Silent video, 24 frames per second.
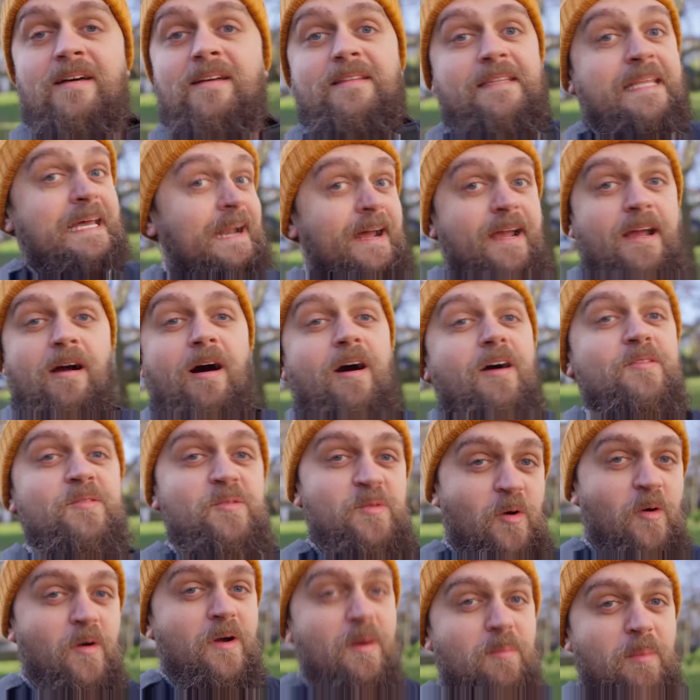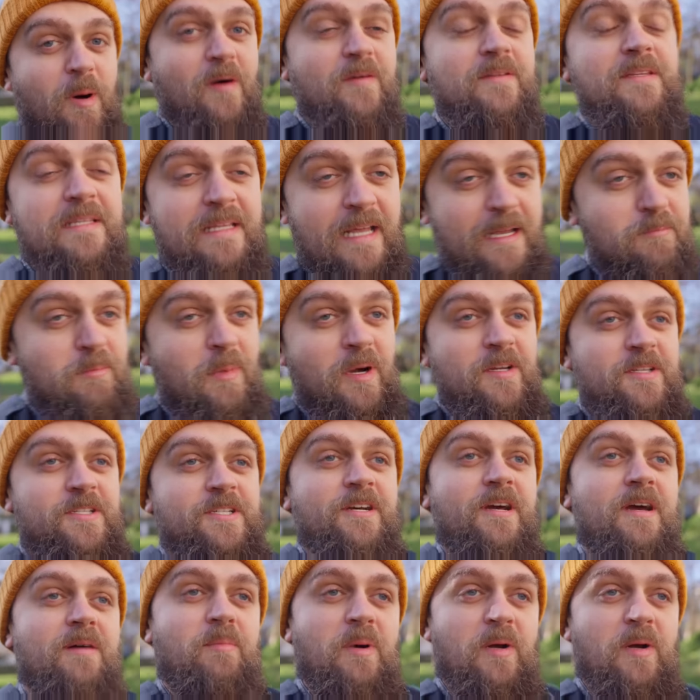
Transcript: that I can't talk about that much.